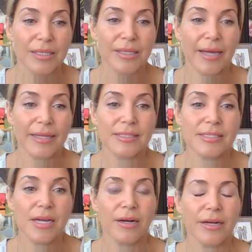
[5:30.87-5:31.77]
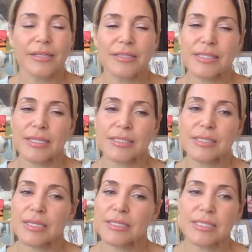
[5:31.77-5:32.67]
Lion's Heart,
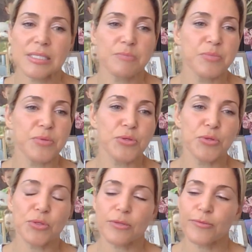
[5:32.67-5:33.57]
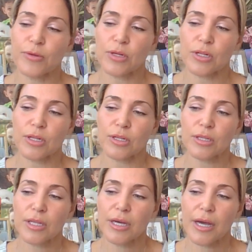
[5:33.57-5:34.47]
it's this
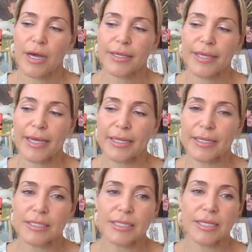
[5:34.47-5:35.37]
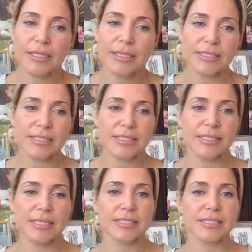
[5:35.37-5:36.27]
beautiful, again, this
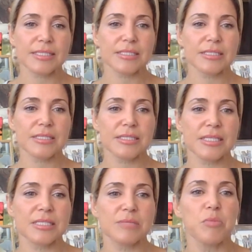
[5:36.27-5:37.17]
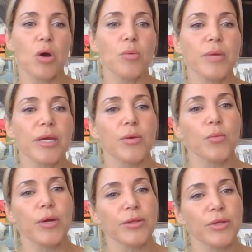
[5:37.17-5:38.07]
moment
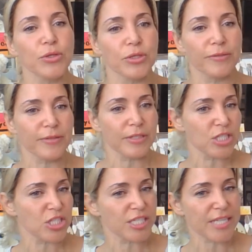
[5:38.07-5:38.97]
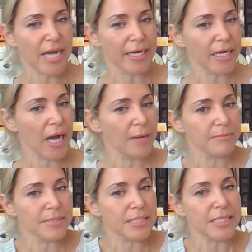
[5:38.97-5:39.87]
where the universe just kind of
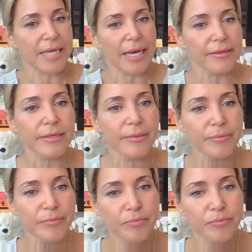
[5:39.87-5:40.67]
comes together.